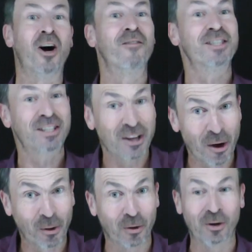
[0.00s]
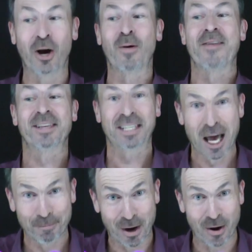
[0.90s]
of a circle around the
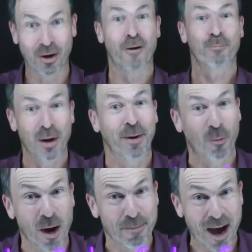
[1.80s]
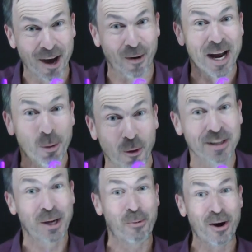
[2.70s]
South Pole of perimeter 1 mile. It would
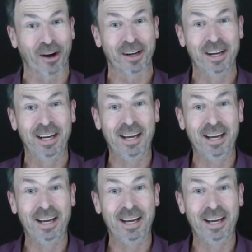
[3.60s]
also work.